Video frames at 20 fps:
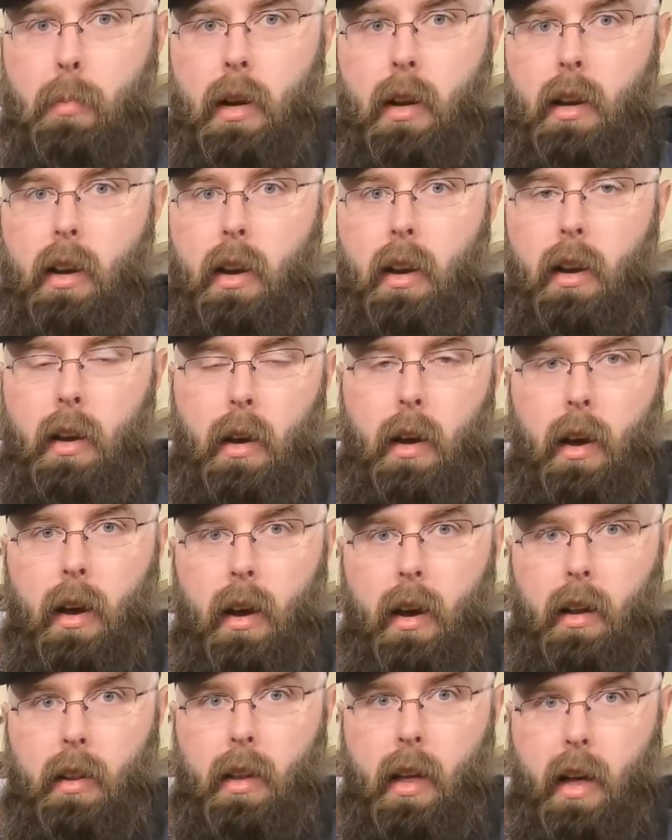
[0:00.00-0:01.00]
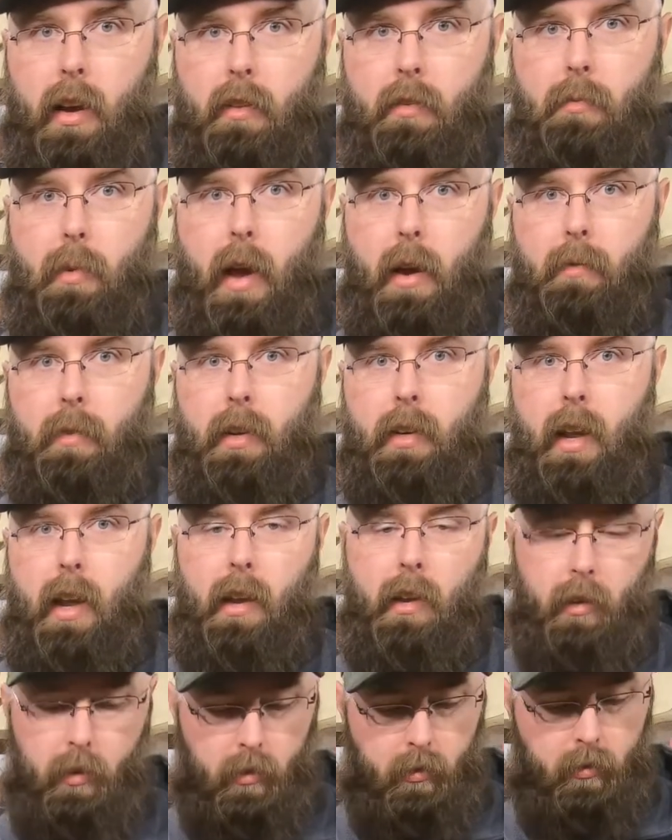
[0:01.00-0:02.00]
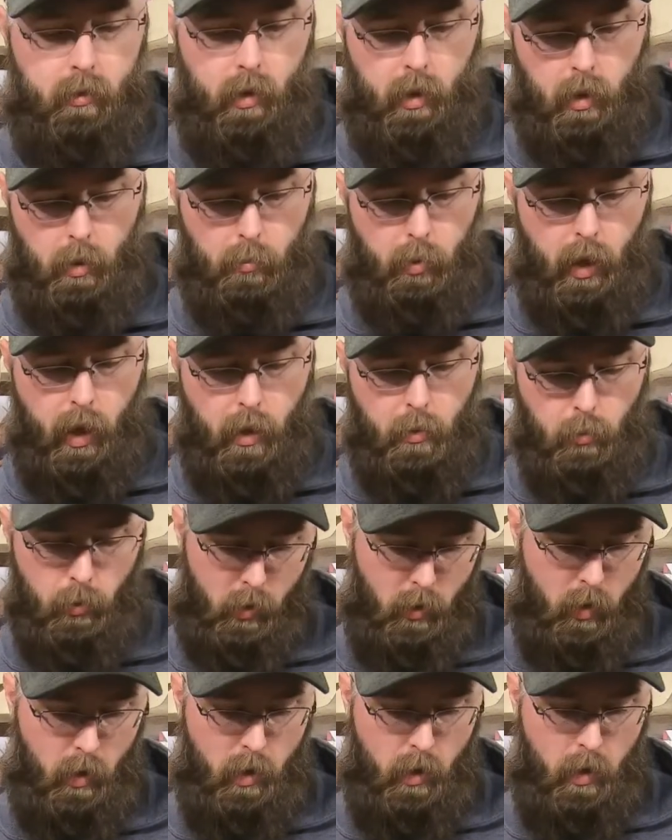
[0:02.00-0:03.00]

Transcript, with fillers: But a lot of them have a date on the plywood.